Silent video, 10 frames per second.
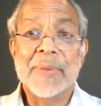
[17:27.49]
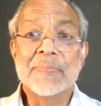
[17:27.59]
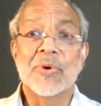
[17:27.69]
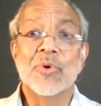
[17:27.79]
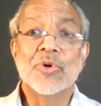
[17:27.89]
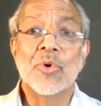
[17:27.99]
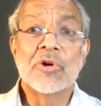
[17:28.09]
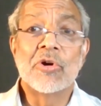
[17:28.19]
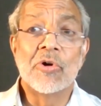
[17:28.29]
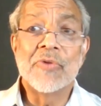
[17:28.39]
people who
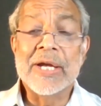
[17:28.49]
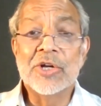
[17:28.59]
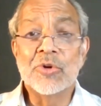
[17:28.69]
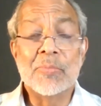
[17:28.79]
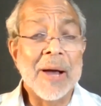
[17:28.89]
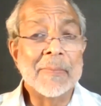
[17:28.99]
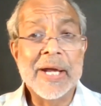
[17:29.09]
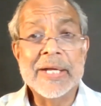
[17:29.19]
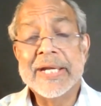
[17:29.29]
don't go running to mama